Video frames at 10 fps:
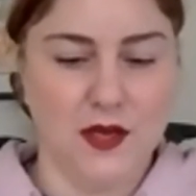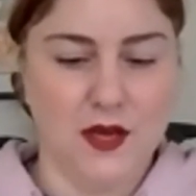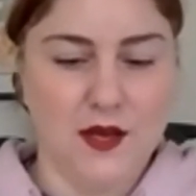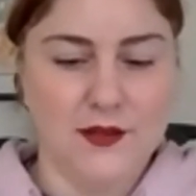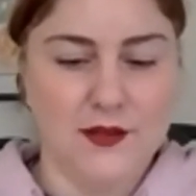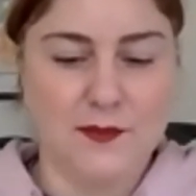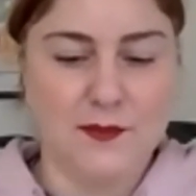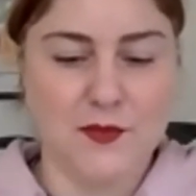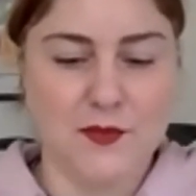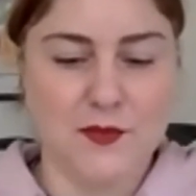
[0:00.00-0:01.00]
So
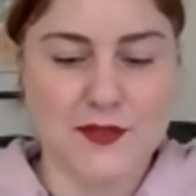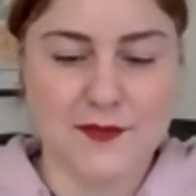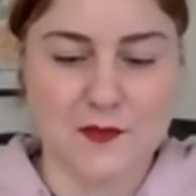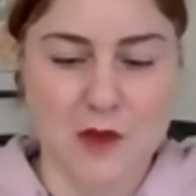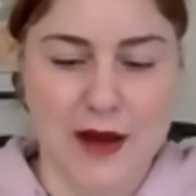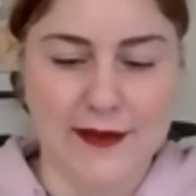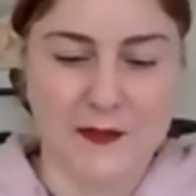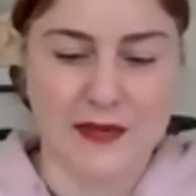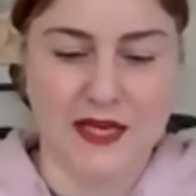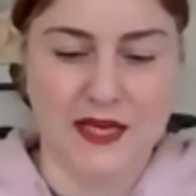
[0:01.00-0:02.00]
music reminded
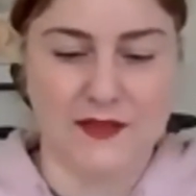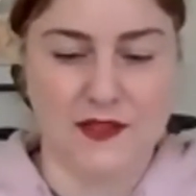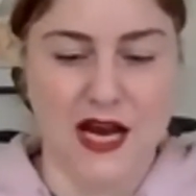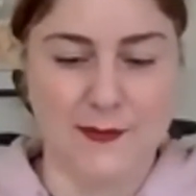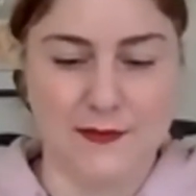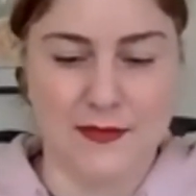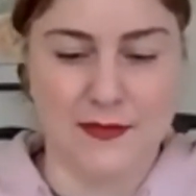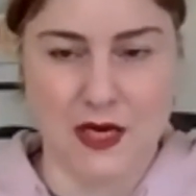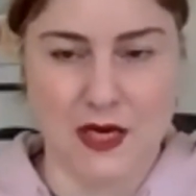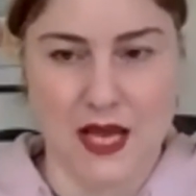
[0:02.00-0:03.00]
me of a time in
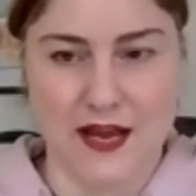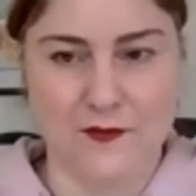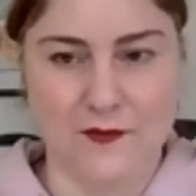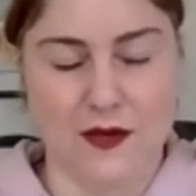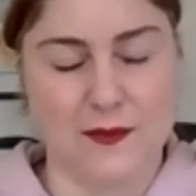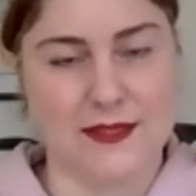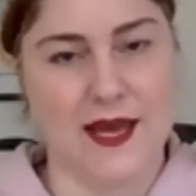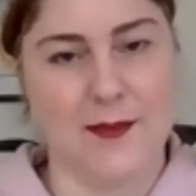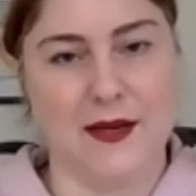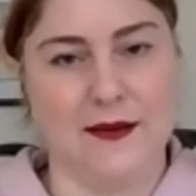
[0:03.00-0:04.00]
my life when I was
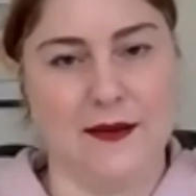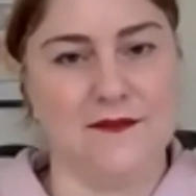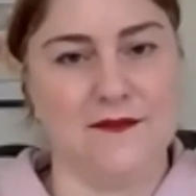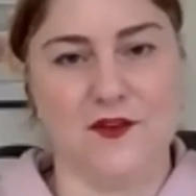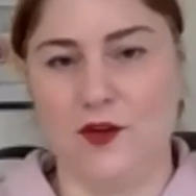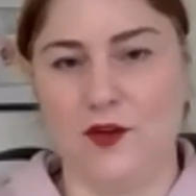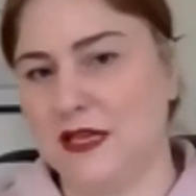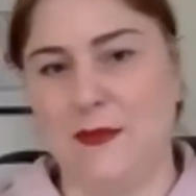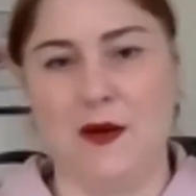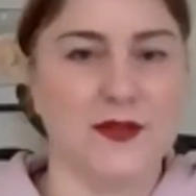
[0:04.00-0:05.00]
happy, and for a long time
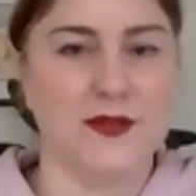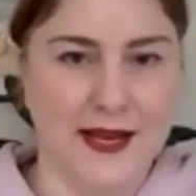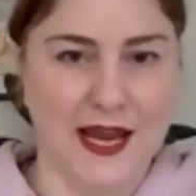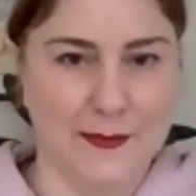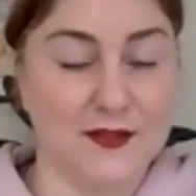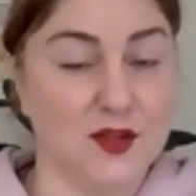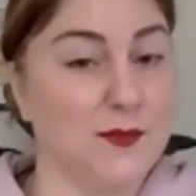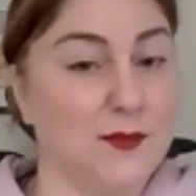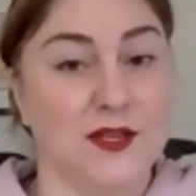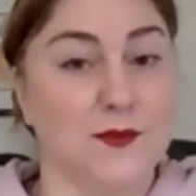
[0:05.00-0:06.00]
I wasn't happy. So
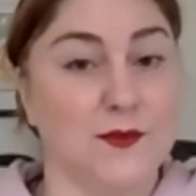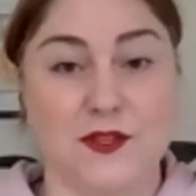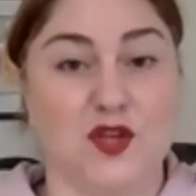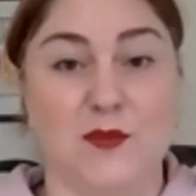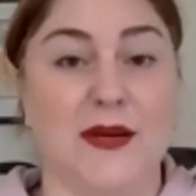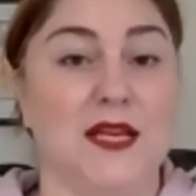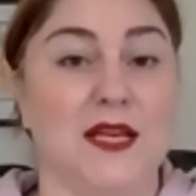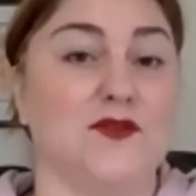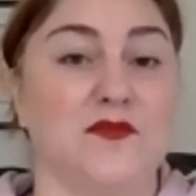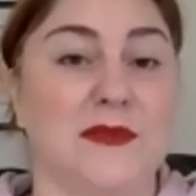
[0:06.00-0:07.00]
music was just too
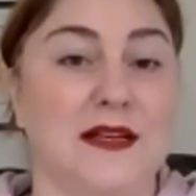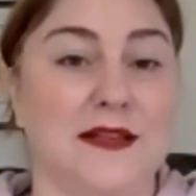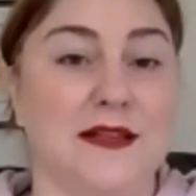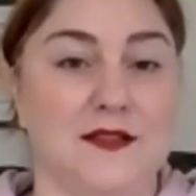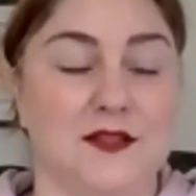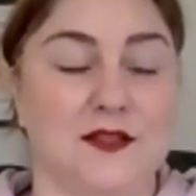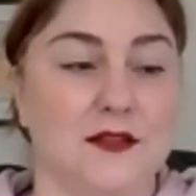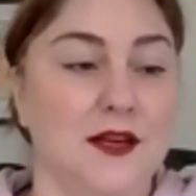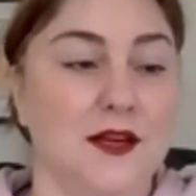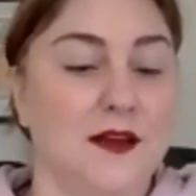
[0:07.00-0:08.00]
painful for me to listen to.
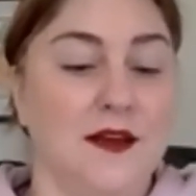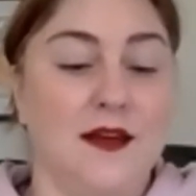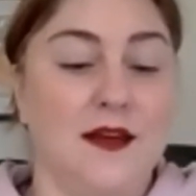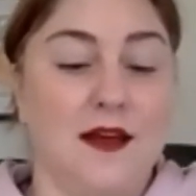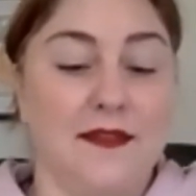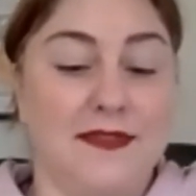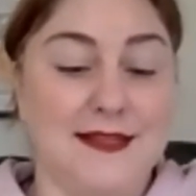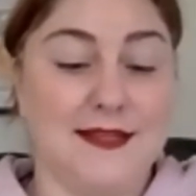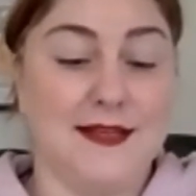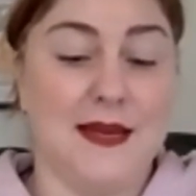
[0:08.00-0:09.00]

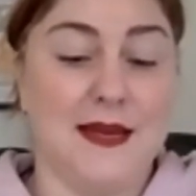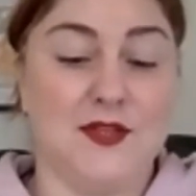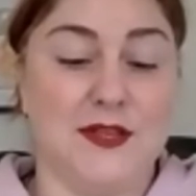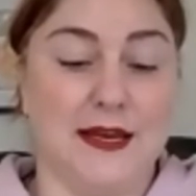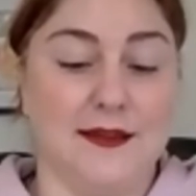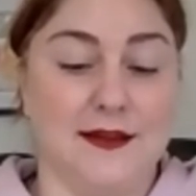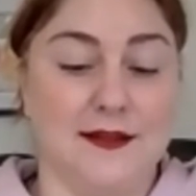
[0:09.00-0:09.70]
This came together